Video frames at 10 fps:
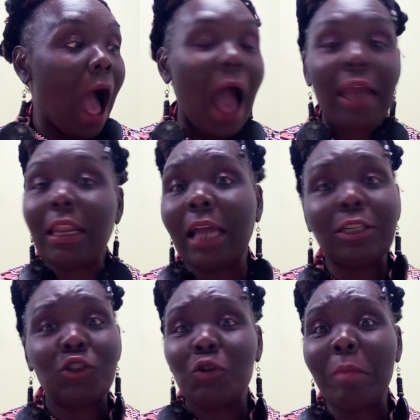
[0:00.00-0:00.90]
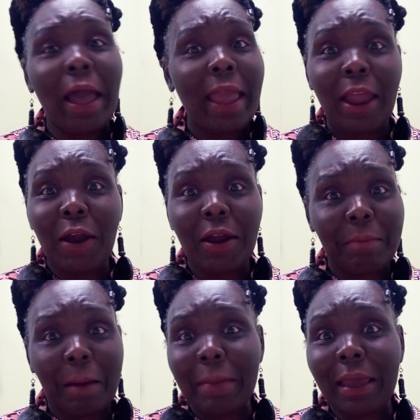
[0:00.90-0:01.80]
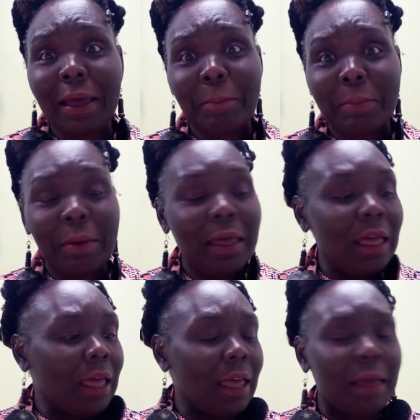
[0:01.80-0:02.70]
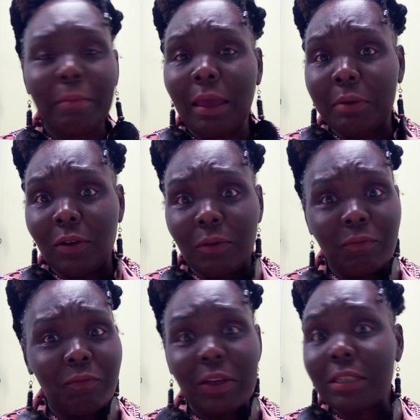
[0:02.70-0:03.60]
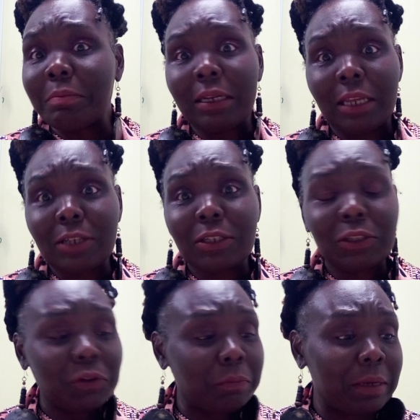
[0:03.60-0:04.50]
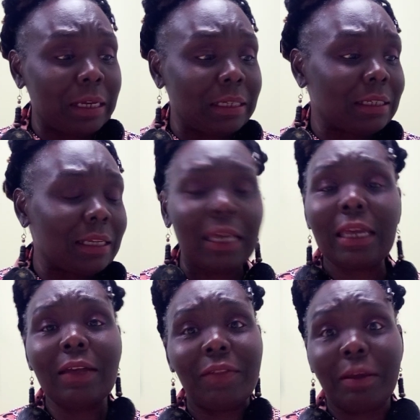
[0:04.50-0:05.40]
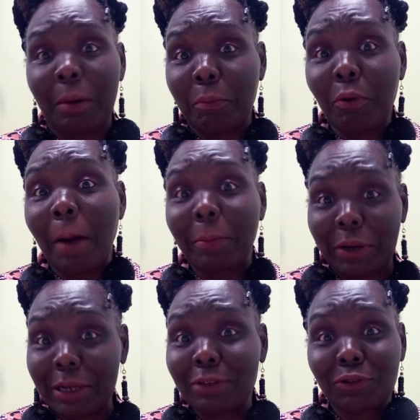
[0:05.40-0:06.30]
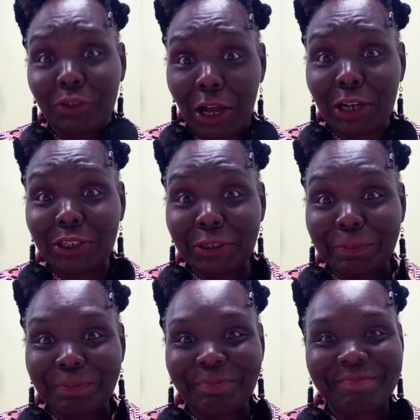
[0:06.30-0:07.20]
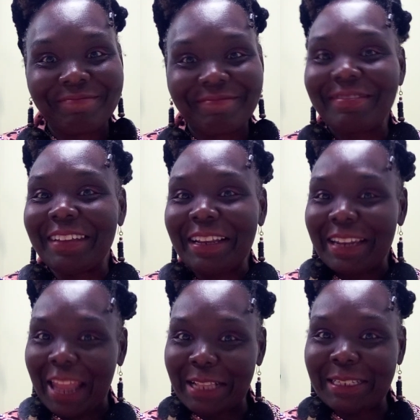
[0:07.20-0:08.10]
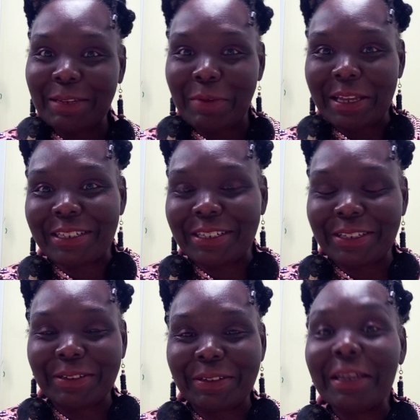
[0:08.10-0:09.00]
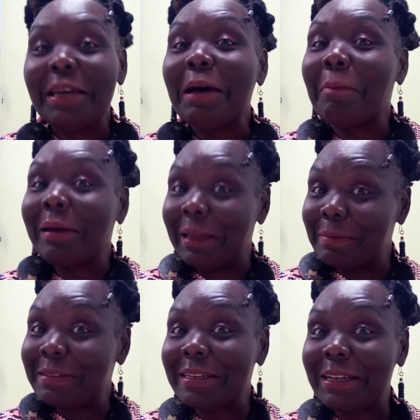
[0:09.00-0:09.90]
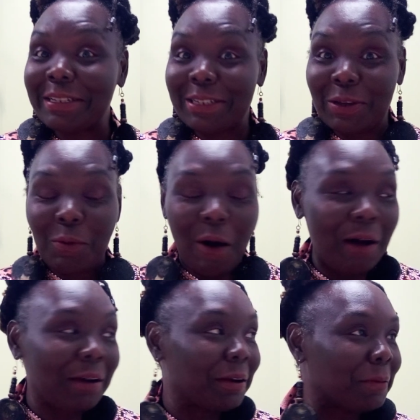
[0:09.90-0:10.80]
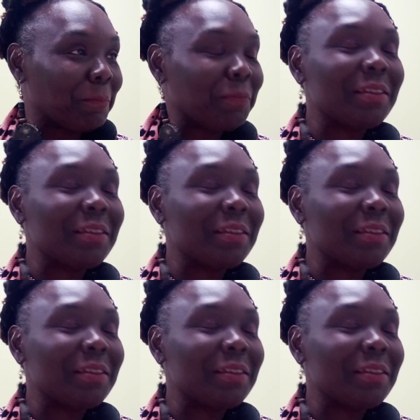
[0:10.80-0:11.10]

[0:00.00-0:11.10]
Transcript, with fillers: I'd like to do my hair and my makeup and maybe fix my nails a little bit and give them a proper introduction. Nice to meet you. My name's Denelsia Walker.